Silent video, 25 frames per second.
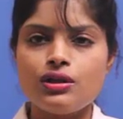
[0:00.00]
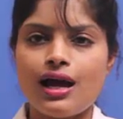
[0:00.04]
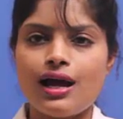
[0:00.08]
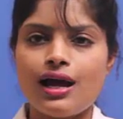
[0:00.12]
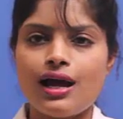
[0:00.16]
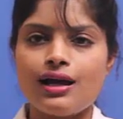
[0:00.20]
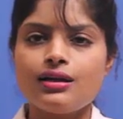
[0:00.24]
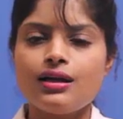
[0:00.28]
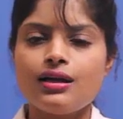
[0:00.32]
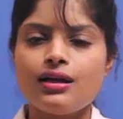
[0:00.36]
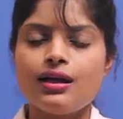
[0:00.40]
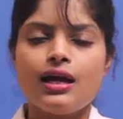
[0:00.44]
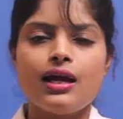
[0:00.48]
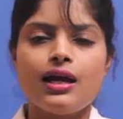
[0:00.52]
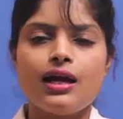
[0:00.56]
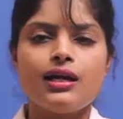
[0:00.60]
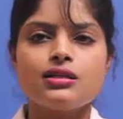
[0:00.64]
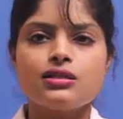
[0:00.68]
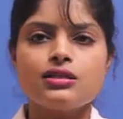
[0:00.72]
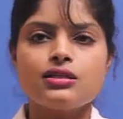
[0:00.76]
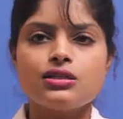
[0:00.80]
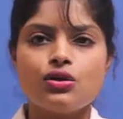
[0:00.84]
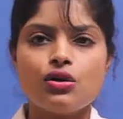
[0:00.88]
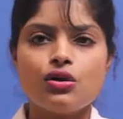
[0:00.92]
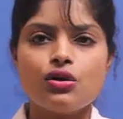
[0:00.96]
that it
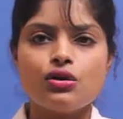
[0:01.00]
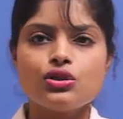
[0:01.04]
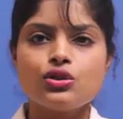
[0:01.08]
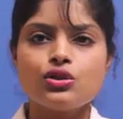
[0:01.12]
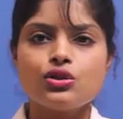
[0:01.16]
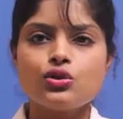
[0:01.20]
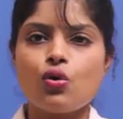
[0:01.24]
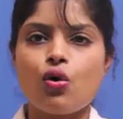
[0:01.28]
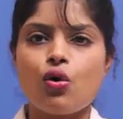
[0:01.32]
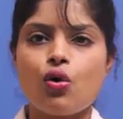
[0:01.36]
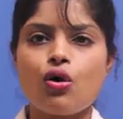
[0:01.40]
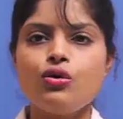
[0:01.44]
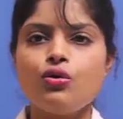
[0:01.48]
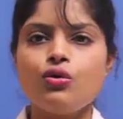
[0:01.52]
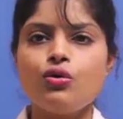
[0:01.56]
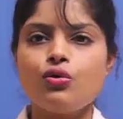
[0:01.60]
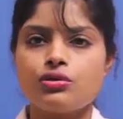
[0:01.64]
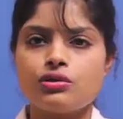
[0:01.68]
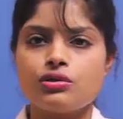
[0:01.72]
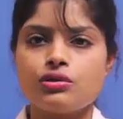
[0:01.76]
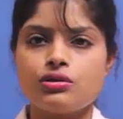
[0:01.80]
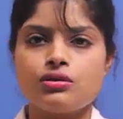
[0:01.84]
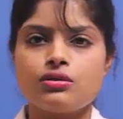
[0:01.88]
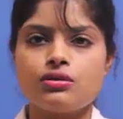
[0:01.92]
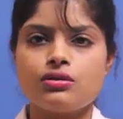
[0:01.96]
does not
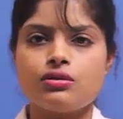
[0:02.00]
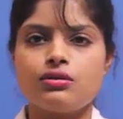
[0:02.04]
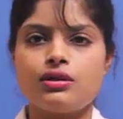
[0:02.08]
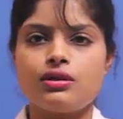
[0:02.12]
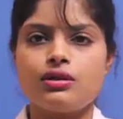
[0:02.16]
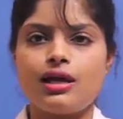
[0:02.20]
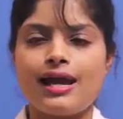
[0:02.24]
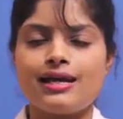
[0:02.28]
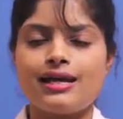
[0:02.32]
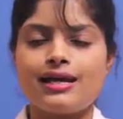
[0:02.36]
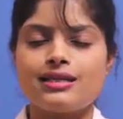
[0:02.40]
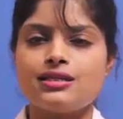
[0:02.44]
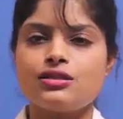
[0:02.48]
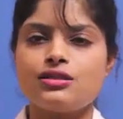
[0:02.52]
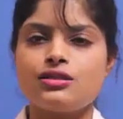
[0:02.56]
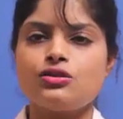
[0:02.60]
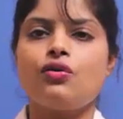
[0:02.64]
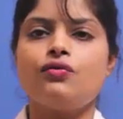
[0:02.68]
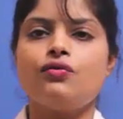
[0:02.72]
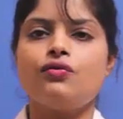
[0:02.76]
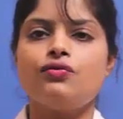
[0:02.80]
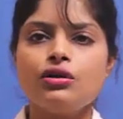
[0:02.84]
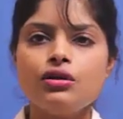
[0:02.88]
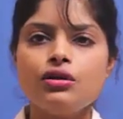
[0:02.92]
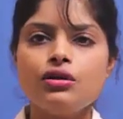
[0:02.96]
swallows the excess
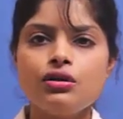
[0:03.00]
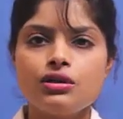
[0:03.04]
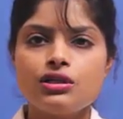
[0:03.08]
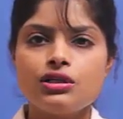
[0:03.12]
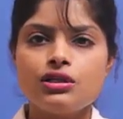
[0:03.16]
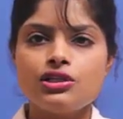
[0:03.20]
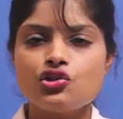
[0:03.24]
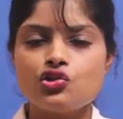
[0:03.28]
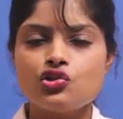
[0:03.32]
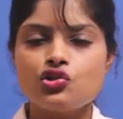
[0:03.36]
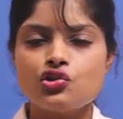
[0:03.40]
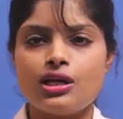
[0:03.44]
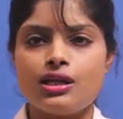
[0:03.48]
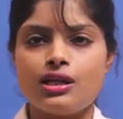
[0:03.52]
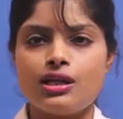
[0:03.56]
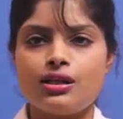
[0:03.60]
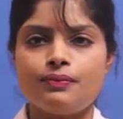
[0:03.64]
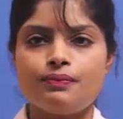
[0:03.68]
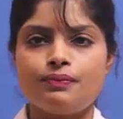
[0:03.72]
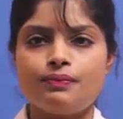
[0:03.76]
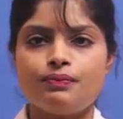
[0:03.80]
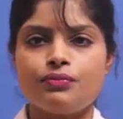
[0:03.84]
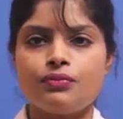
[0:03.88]
of the gel.